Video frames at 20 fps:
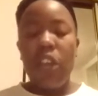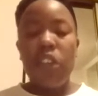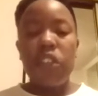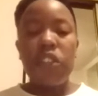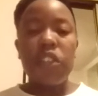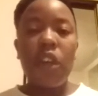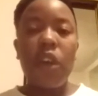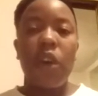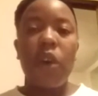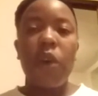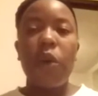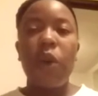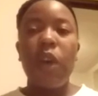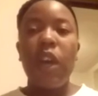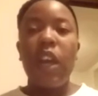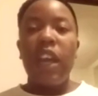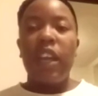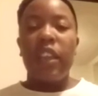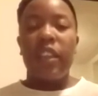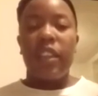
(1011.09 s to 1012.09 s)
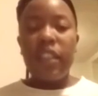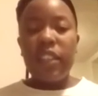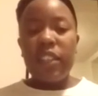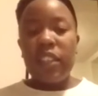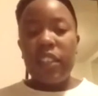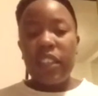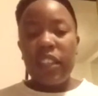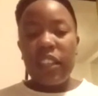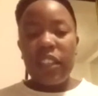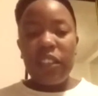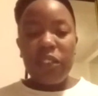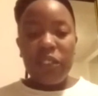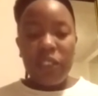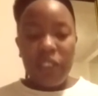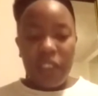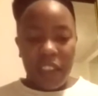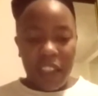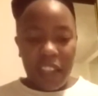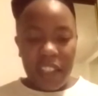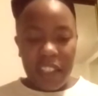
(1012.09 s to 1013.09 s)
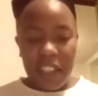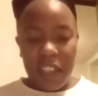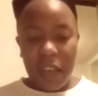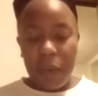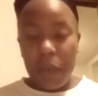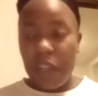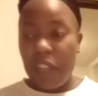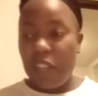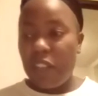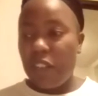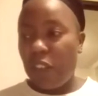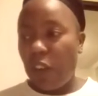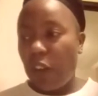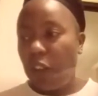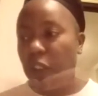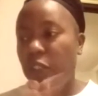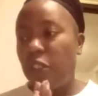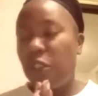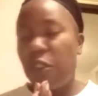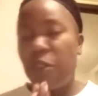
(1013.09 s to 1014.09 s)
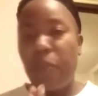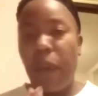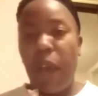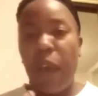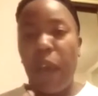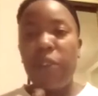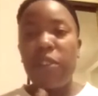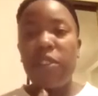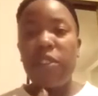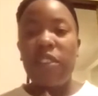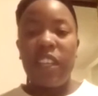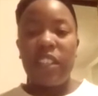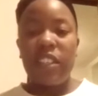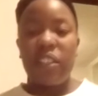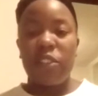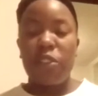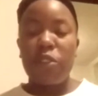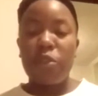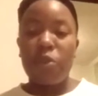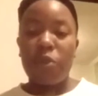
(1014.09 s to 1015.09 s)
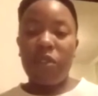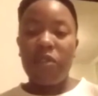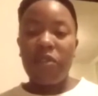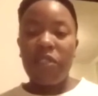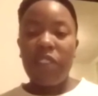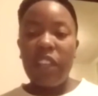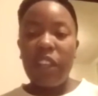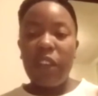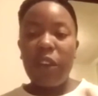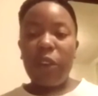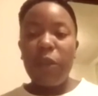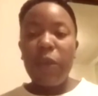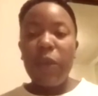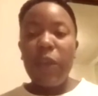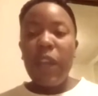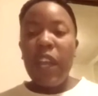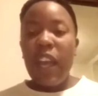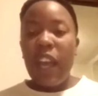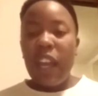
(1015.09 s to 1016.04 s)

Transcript: So these are the things that I wanted to talk to you about. Today is a short video.